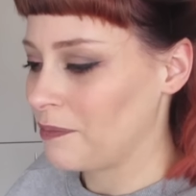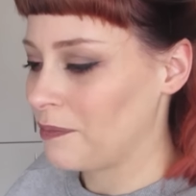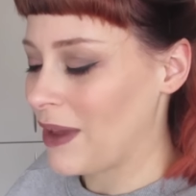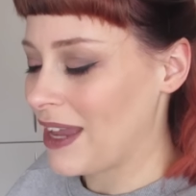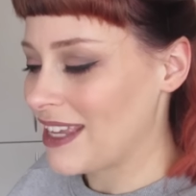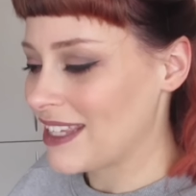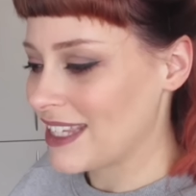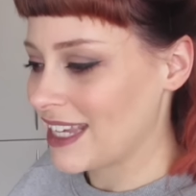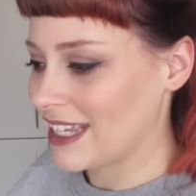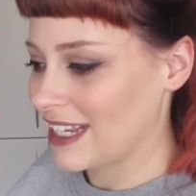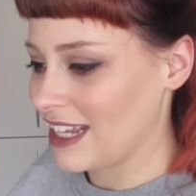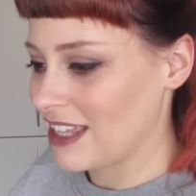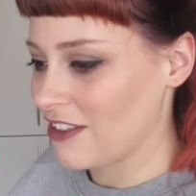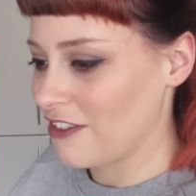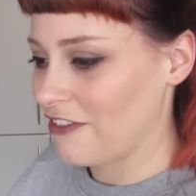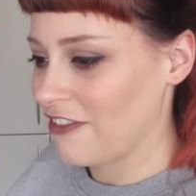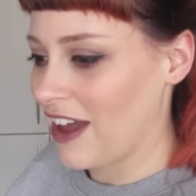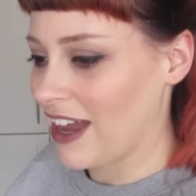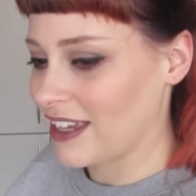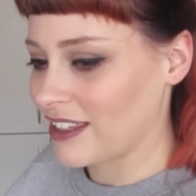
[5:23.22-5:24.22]
basically
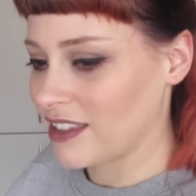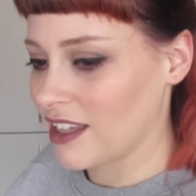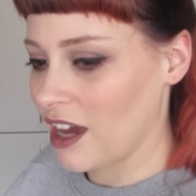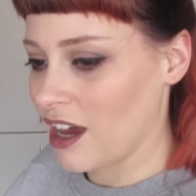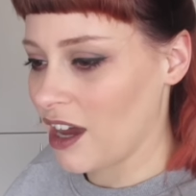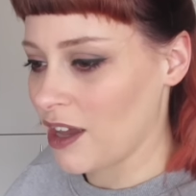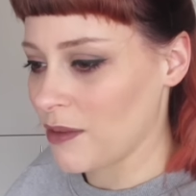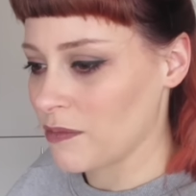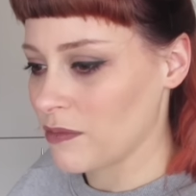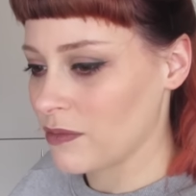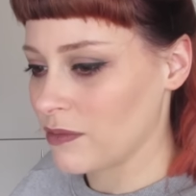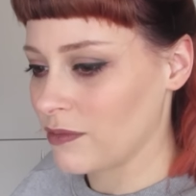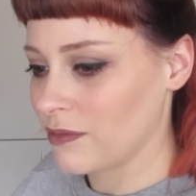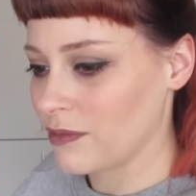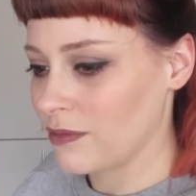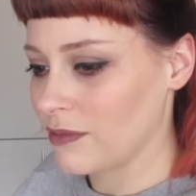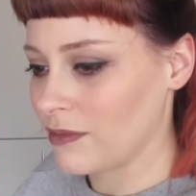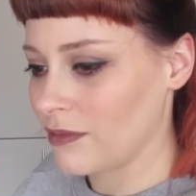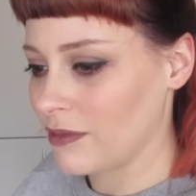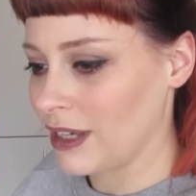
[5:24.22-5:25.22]
the fact that I'm
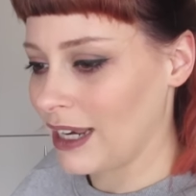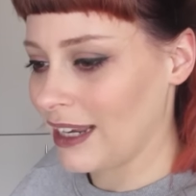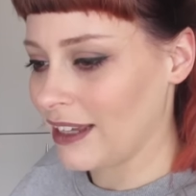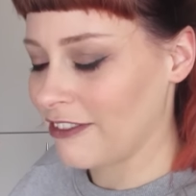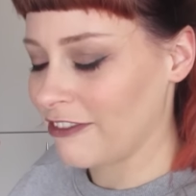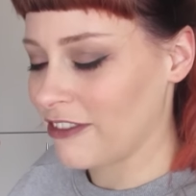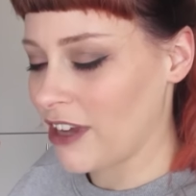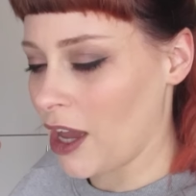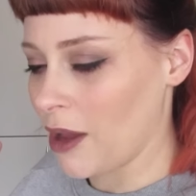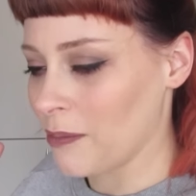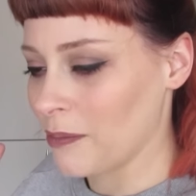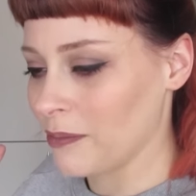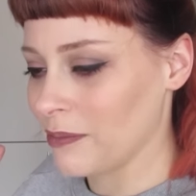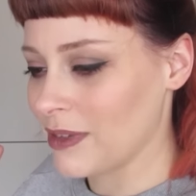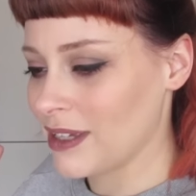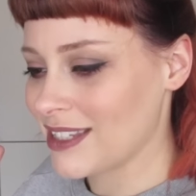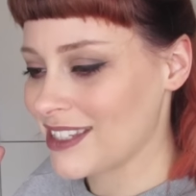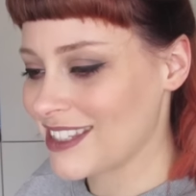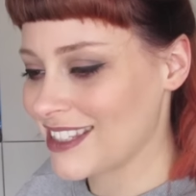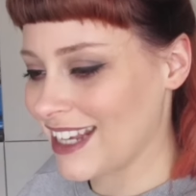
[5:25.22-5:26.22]

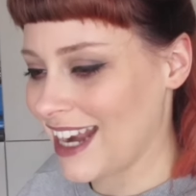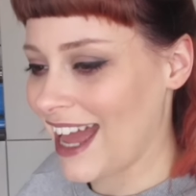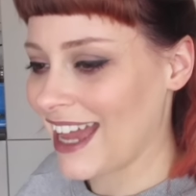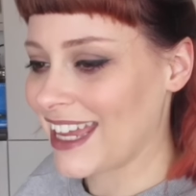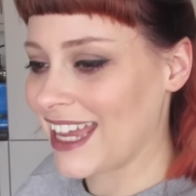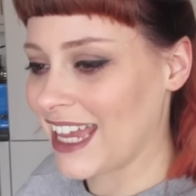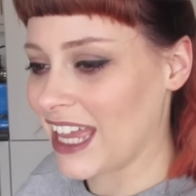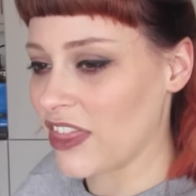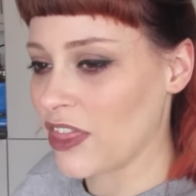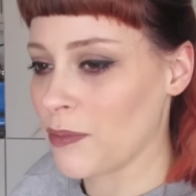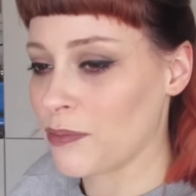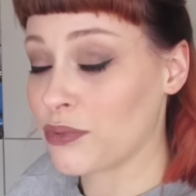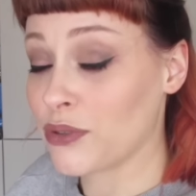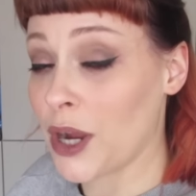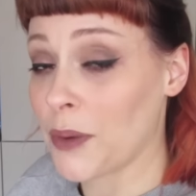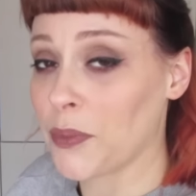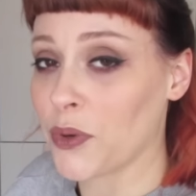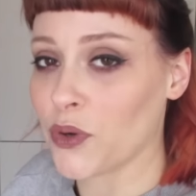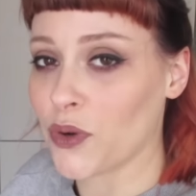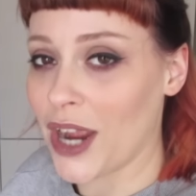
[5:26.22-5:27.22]
I'm slacking in the
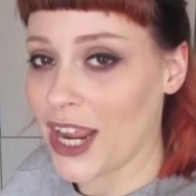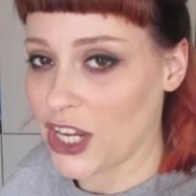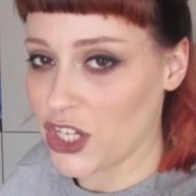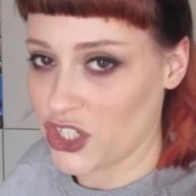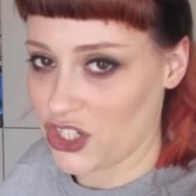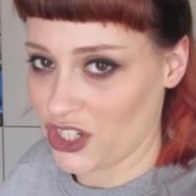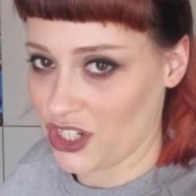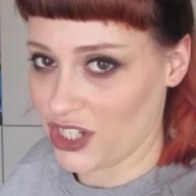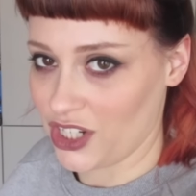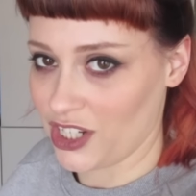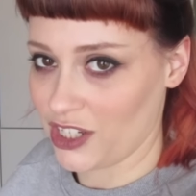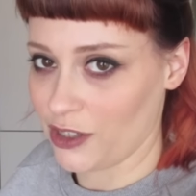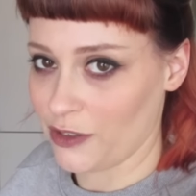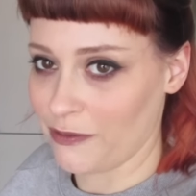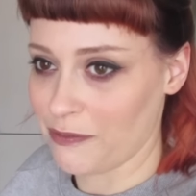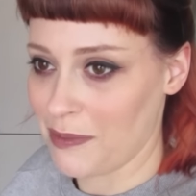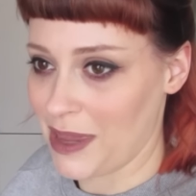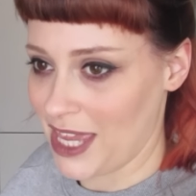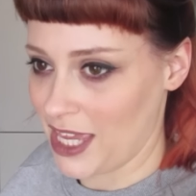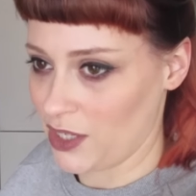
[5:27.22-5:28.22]
preparation
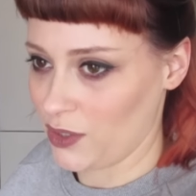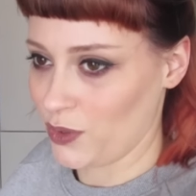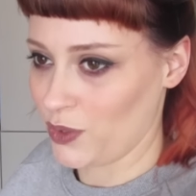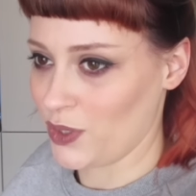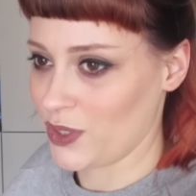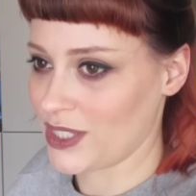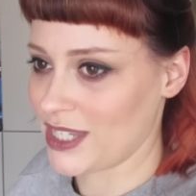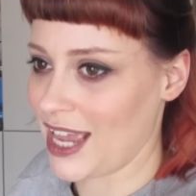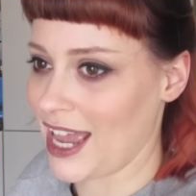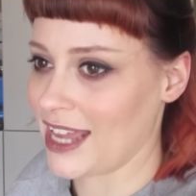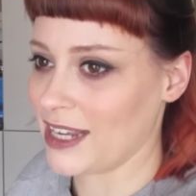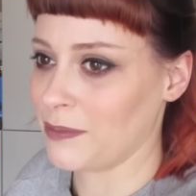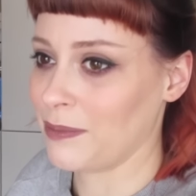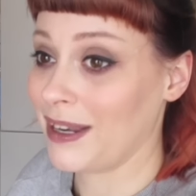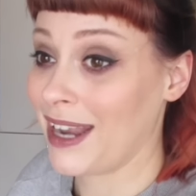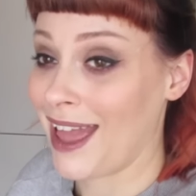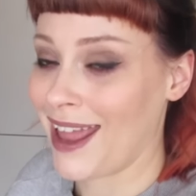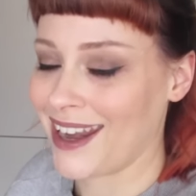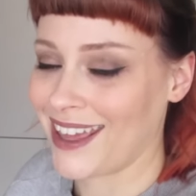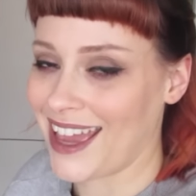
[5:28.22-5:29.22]
of meals and
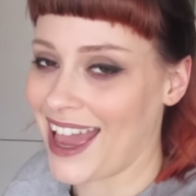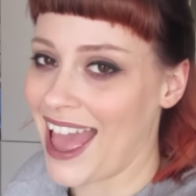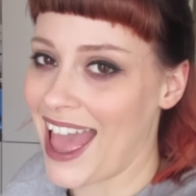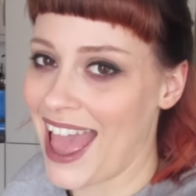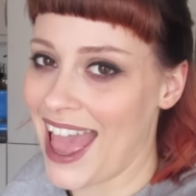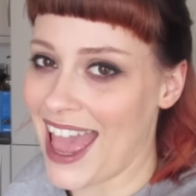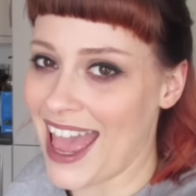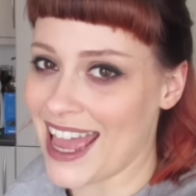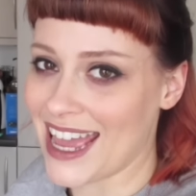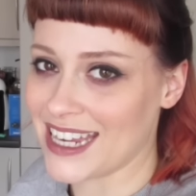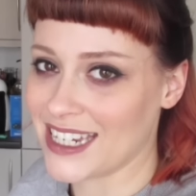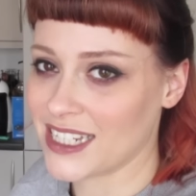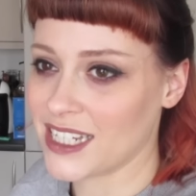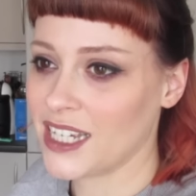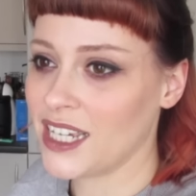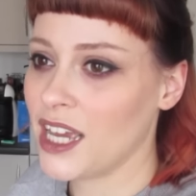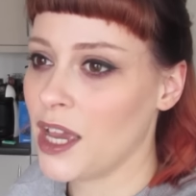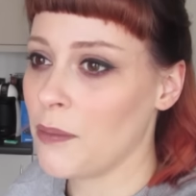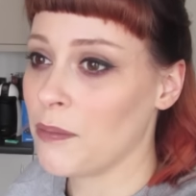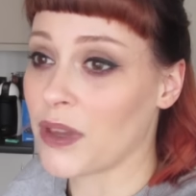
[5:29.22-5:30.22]
planning ahead
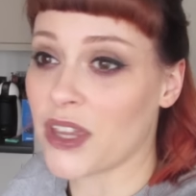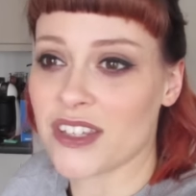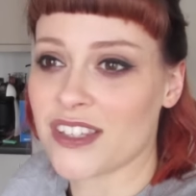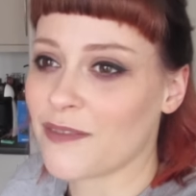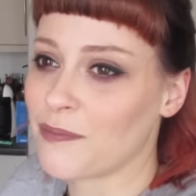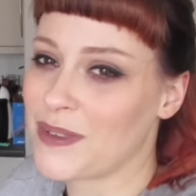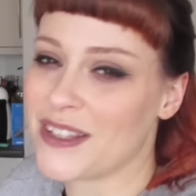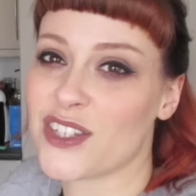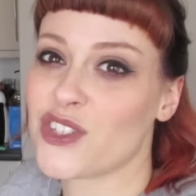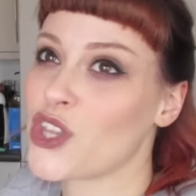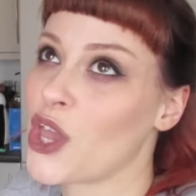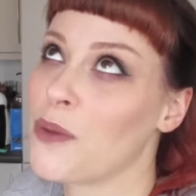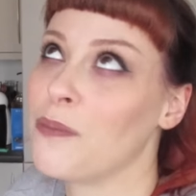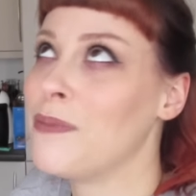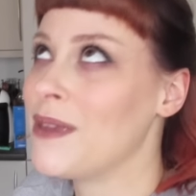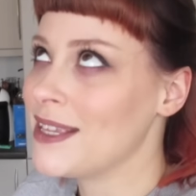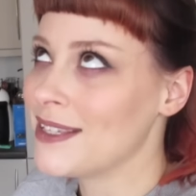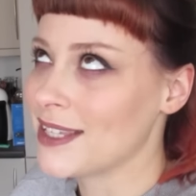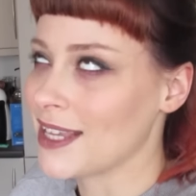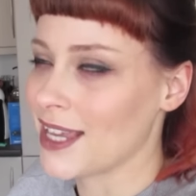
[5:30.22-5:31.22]
because I've been so
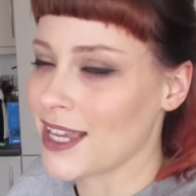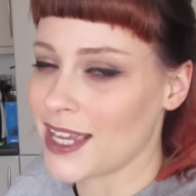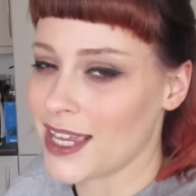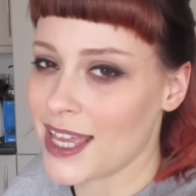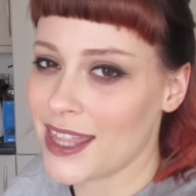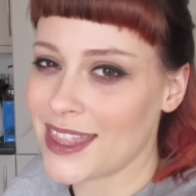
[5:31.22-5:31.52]
busy.